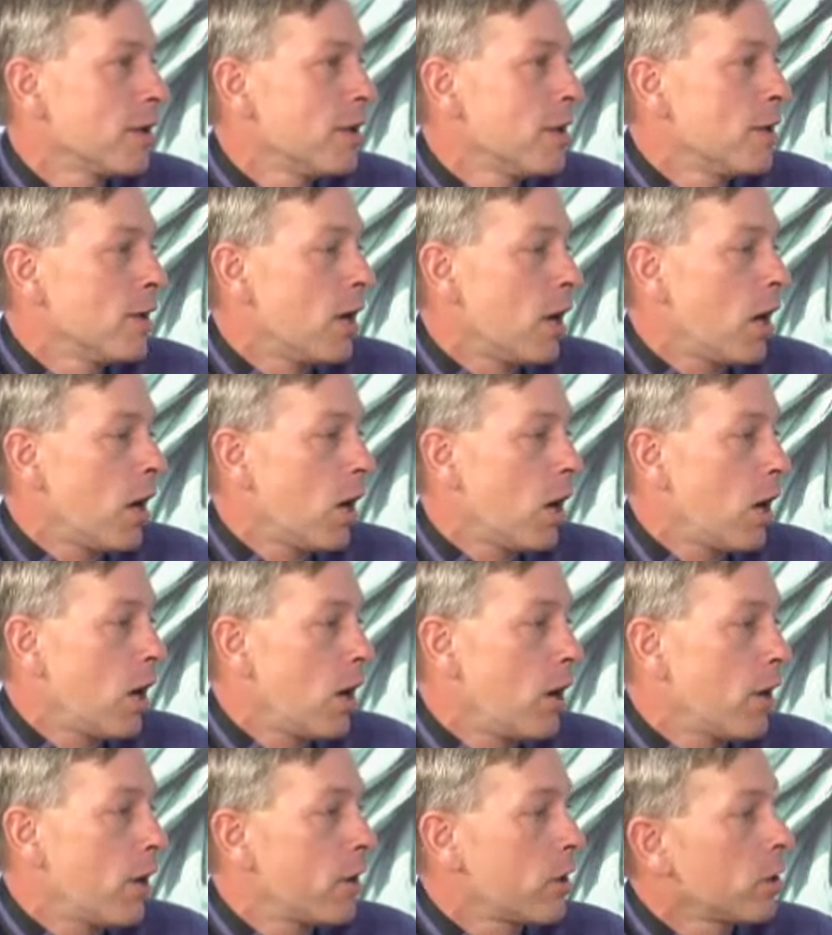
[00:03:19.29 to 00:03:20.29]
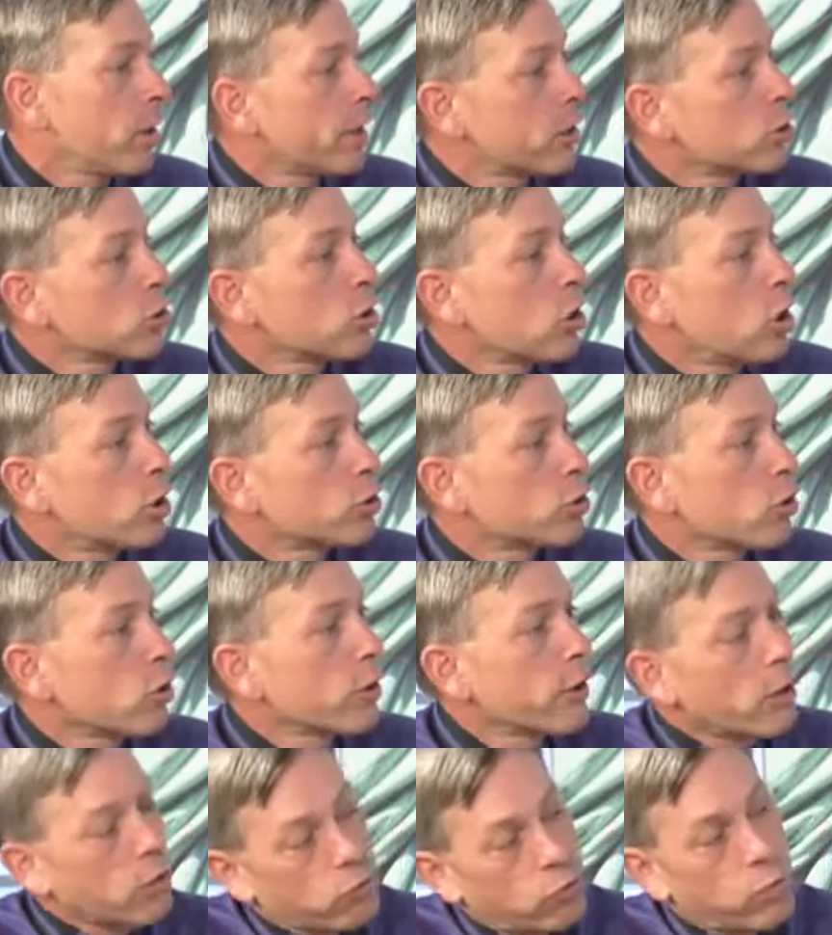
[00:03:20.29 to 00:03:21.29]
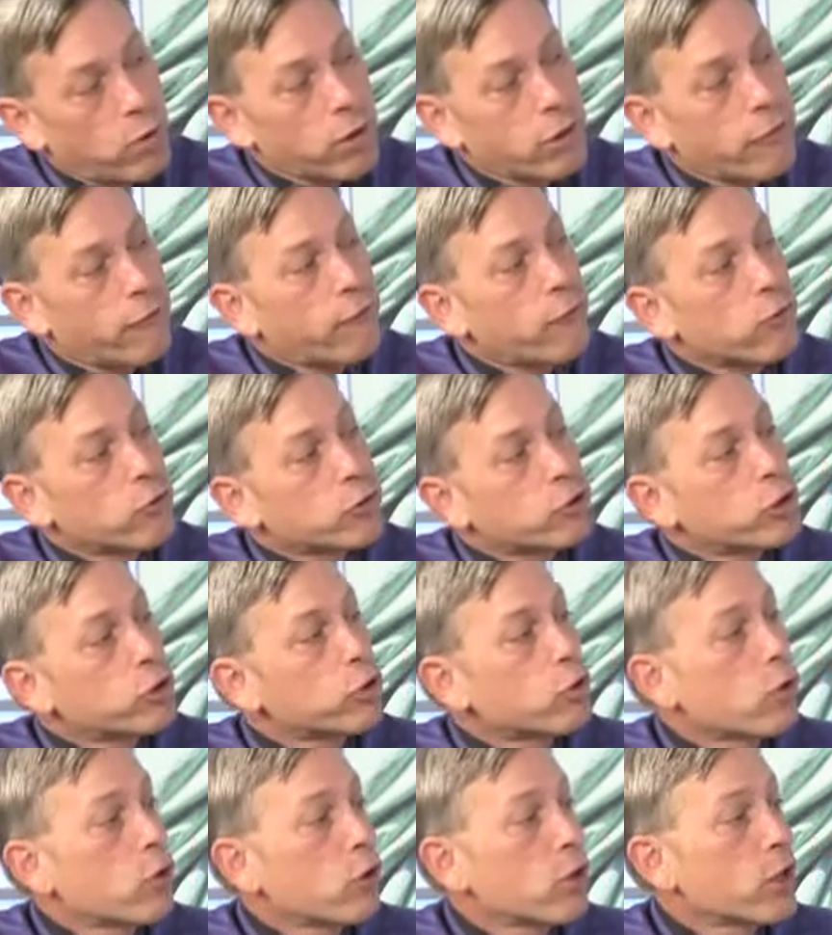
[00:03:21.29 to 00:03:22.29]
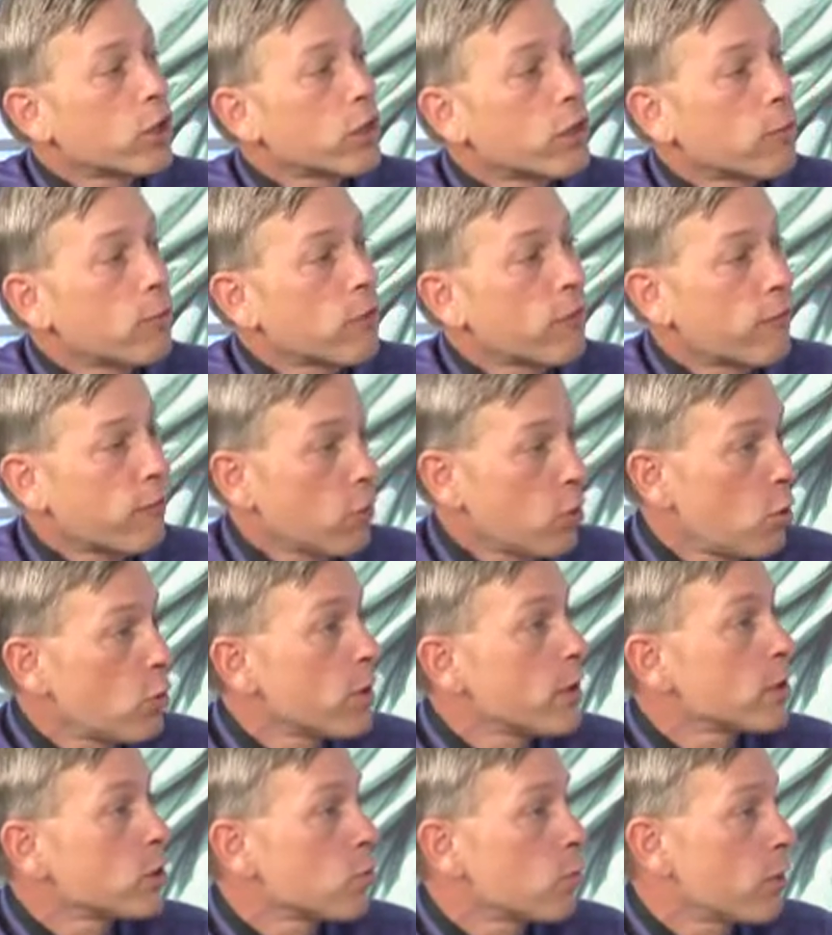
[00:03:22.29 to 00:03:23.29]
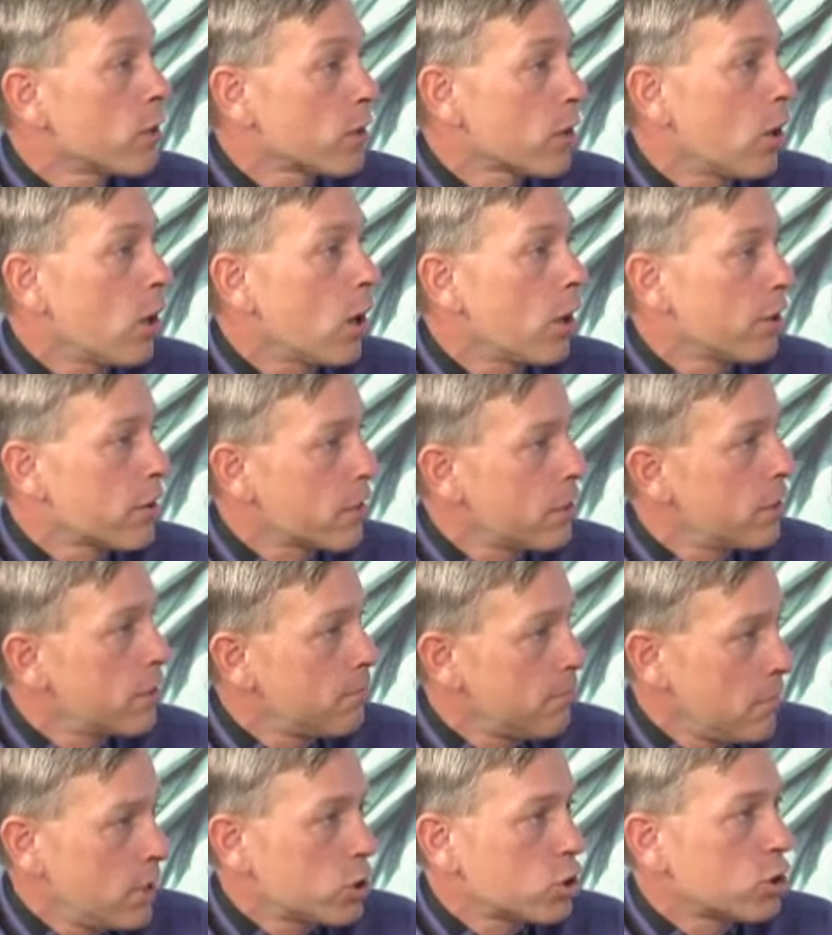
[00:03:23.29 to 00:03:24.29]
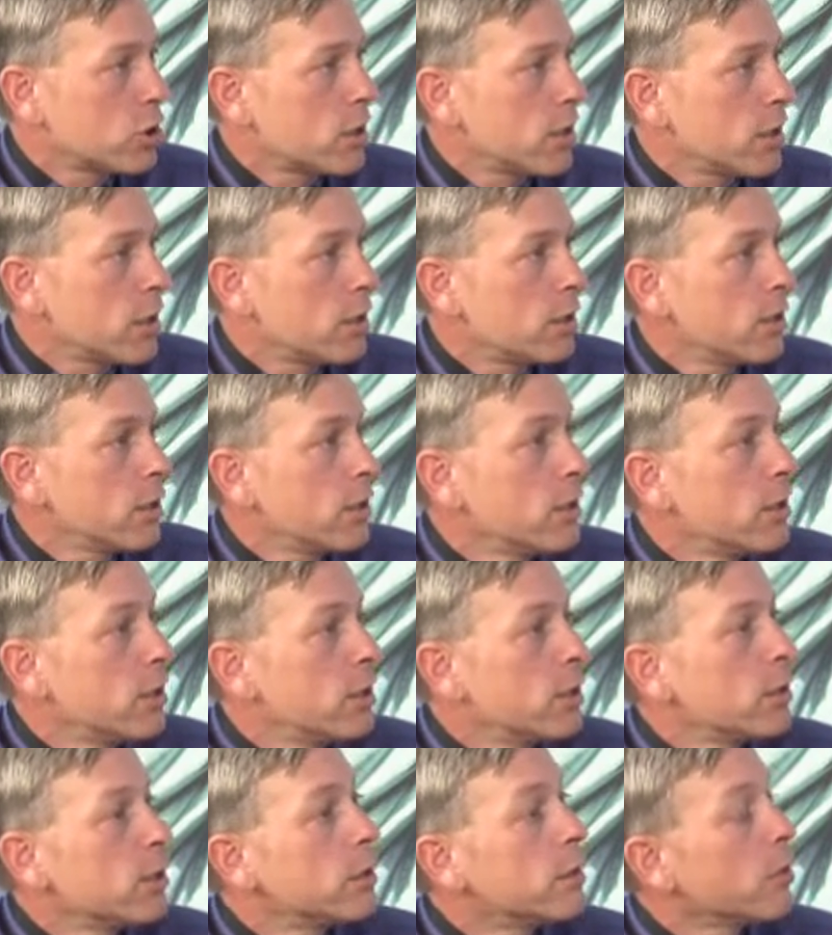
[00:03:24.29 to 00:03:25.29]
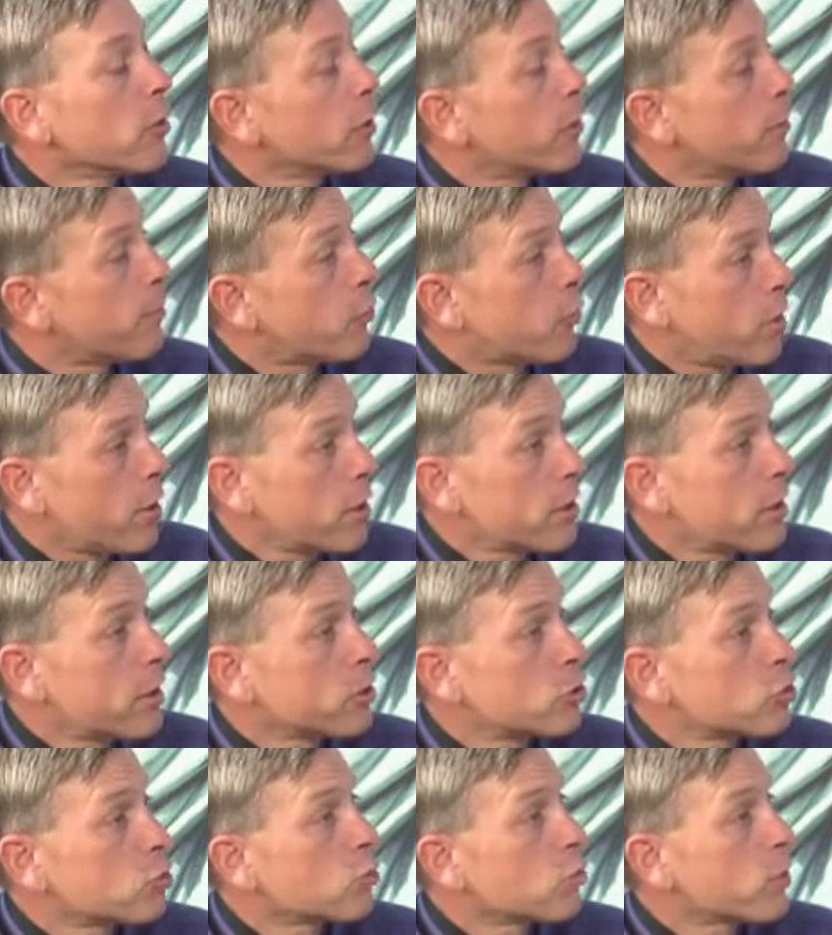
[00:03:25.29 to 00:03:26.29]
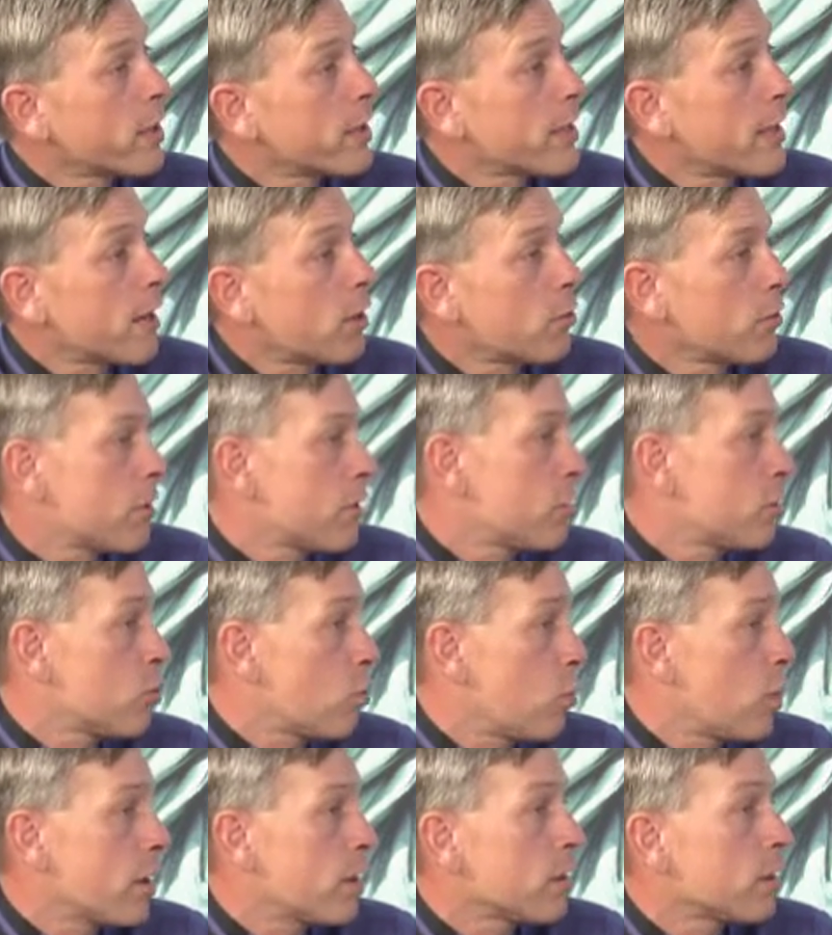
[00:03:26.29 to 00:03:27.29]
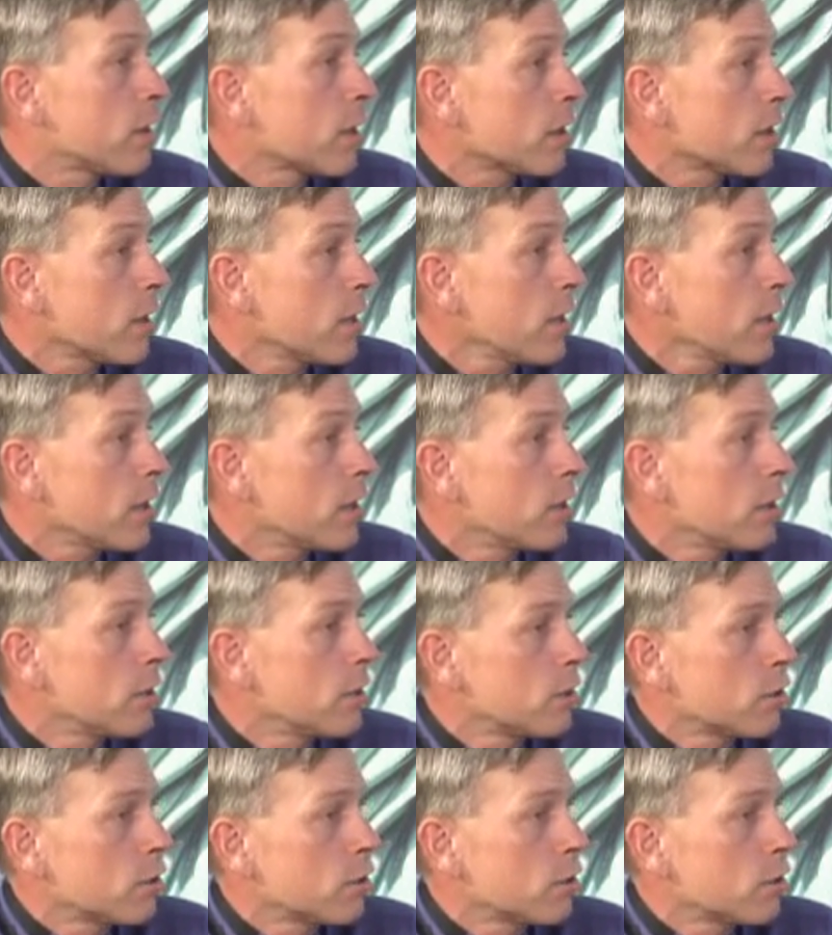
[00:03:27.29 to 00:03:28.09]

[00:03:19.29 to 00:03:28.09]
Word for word: Mm-hmm. Uh, an election law attorney, I was one of the first attorneys that was flown into Wisconsin and Michigan mm-hmm. during the presidential recounts in 2016.